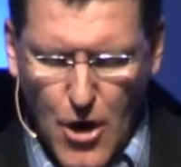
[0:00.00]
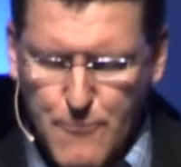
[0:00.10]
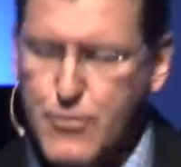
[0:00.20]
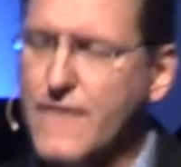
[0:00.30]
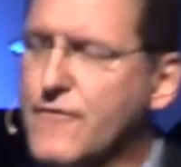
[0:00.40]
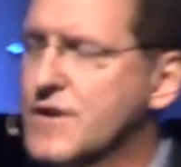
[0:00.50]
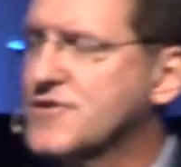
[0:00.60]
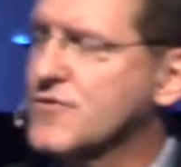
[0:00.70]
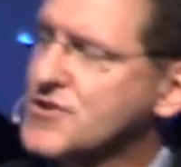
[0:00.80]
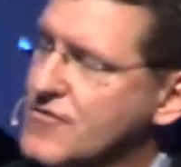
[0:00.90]

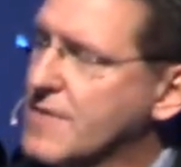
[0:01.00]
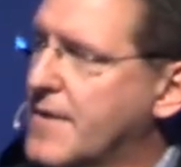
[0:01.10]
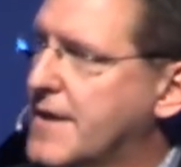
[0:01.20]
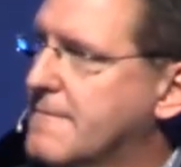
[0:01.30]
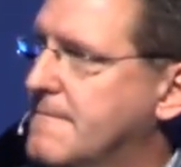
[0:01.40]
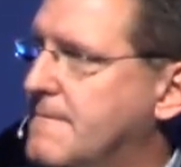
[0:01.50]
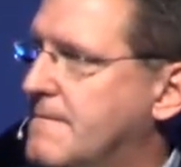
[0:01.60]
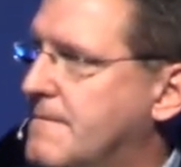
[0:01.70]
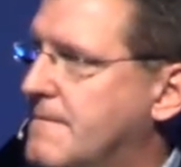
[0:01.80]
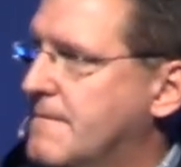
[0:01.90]
preferential treatment.
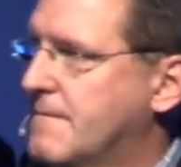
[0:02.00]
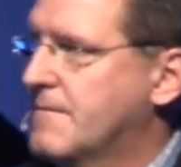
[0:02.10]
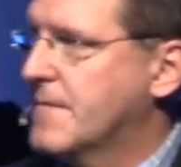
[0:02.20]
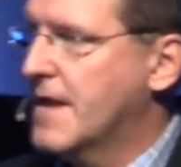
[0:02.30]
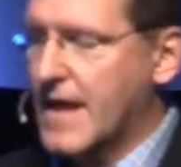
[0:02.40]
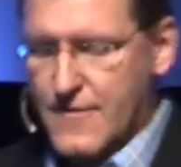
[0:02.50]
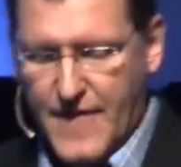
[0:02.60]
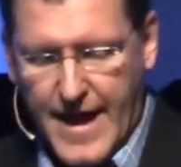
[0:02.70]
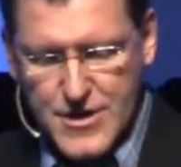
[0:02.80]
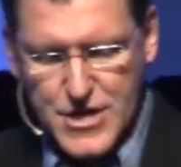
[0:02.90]
In
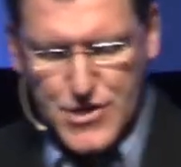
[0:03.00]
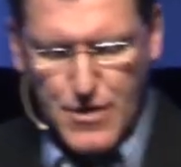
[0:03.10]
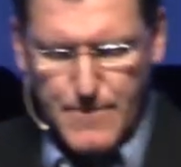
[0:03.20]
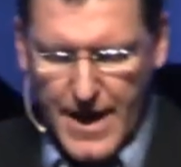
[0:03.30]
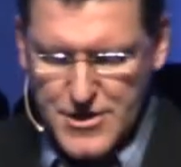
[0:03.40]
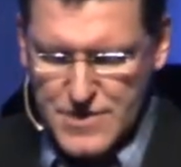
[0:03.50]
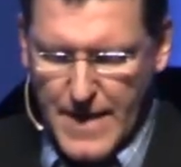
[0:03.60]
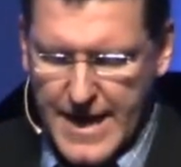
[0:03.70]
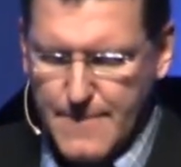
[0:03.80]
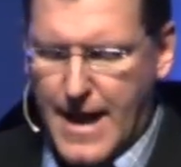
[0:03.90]
fact, just three pages
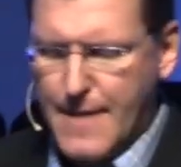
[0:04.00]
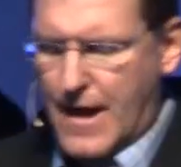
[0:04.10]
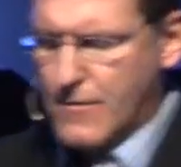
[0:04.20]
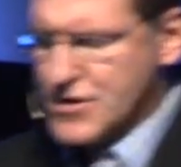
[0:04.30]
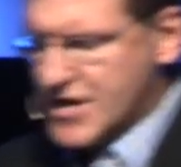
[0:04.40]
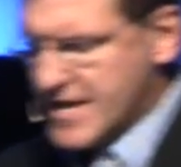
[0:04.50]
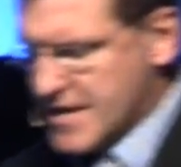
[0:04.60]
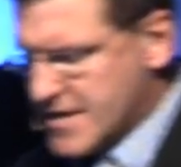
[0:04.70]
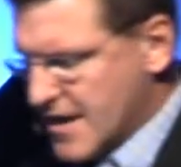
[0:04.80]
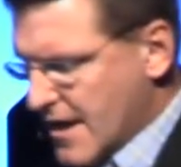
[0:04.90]
back in my Bible, Jesus,